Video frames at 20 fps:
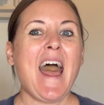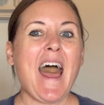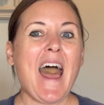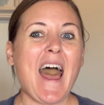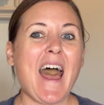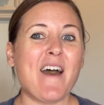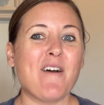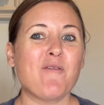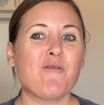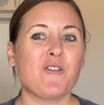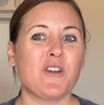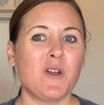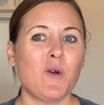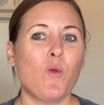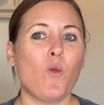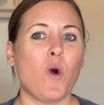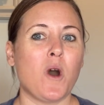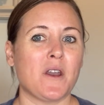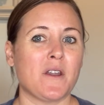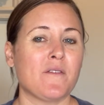Every
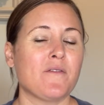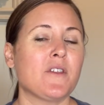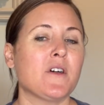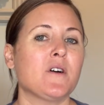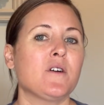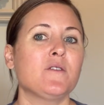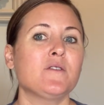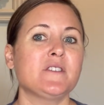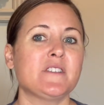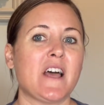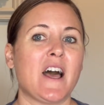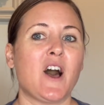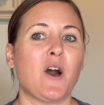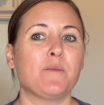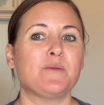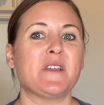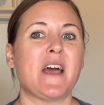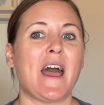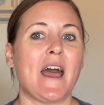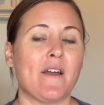one of those
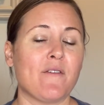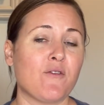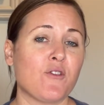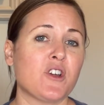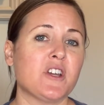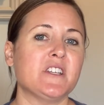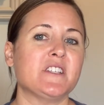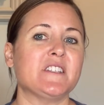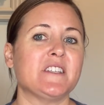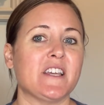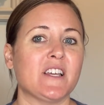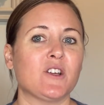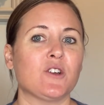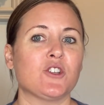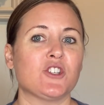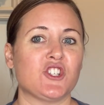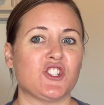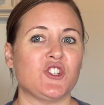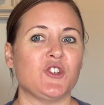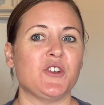helps every single
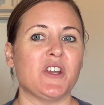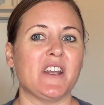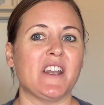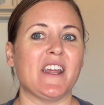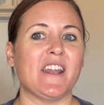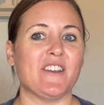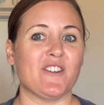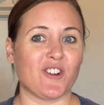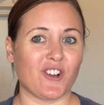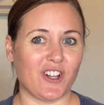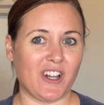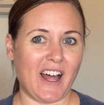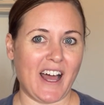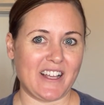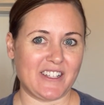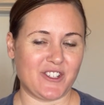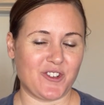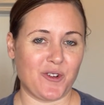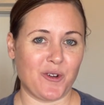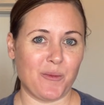student in your
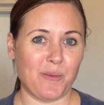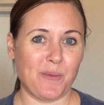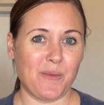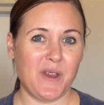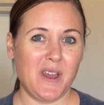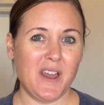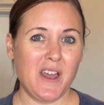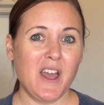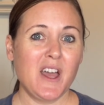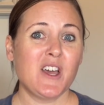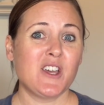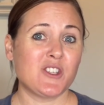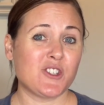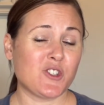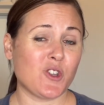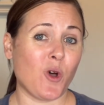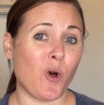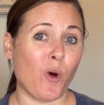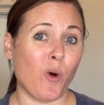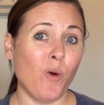classroom.
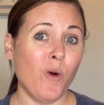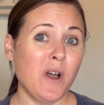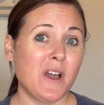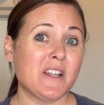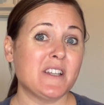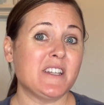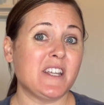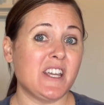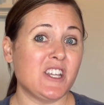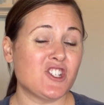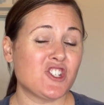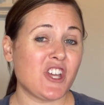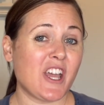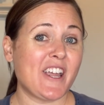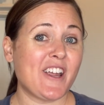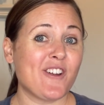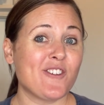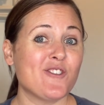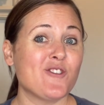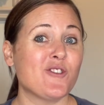So teach like
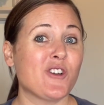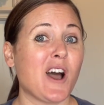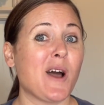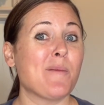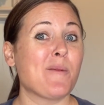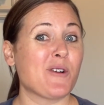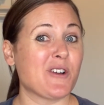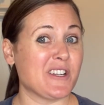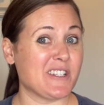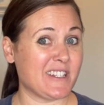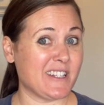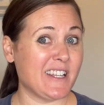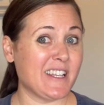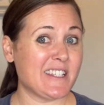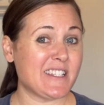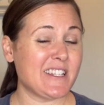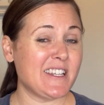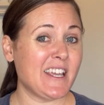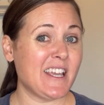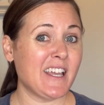your newcomer is
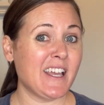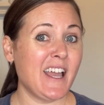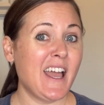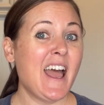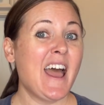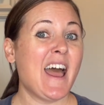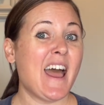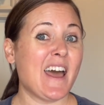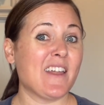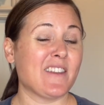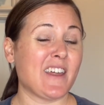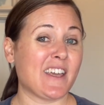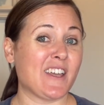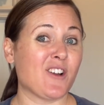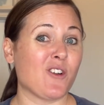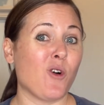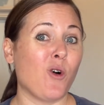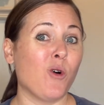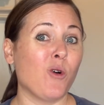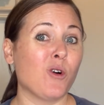listening and like
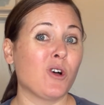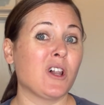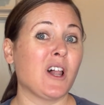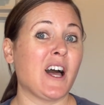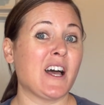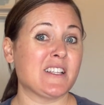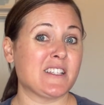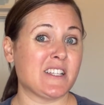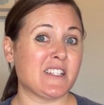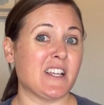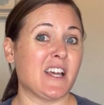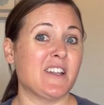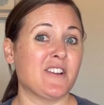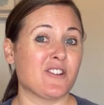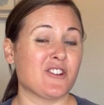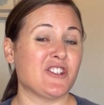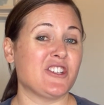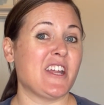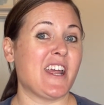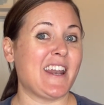your whole class is
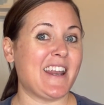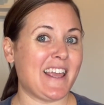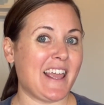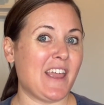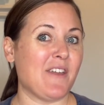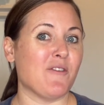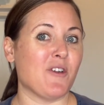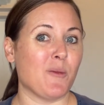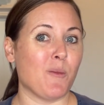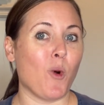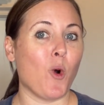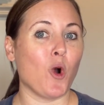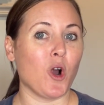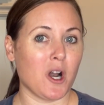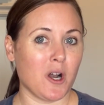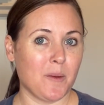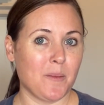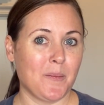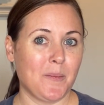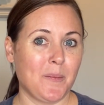understanding even
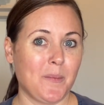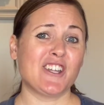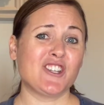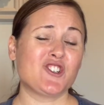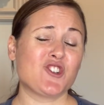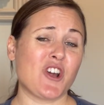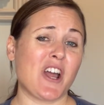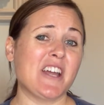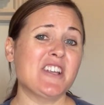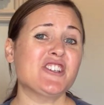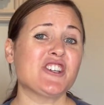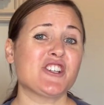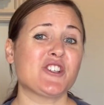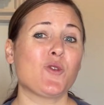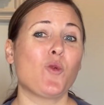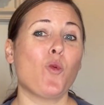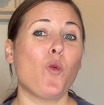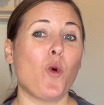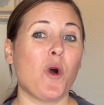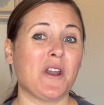more. Try just
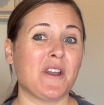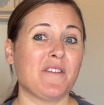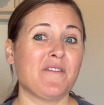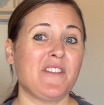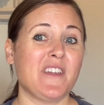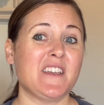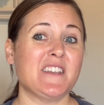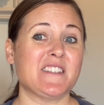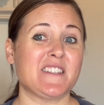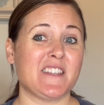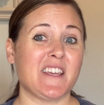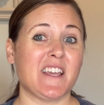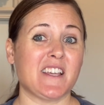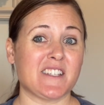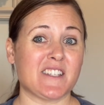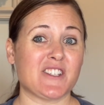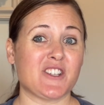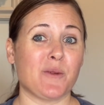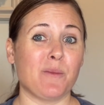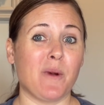one of these
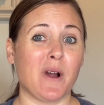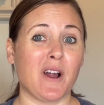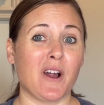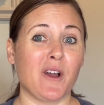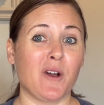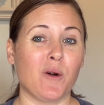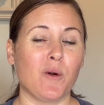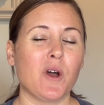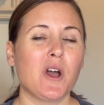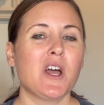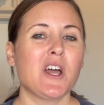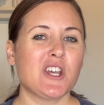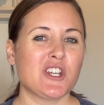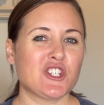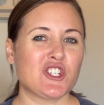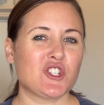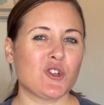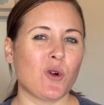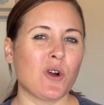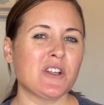things tomorrow.
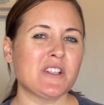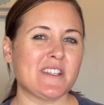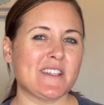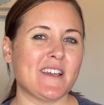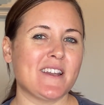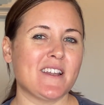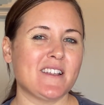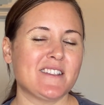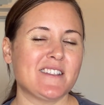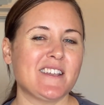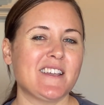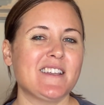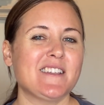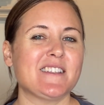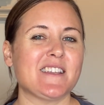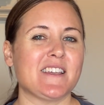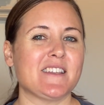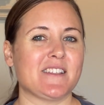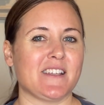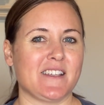Short sentences
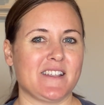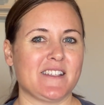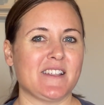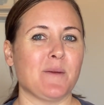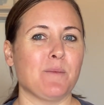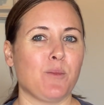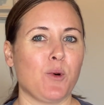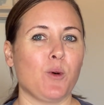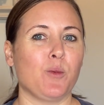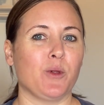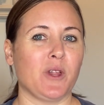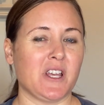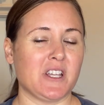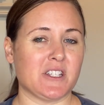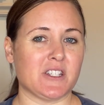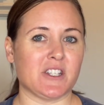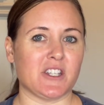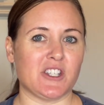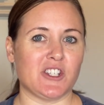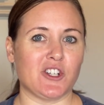is a simple place
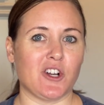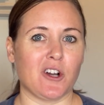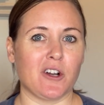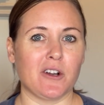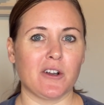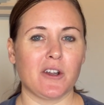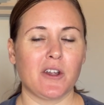to start.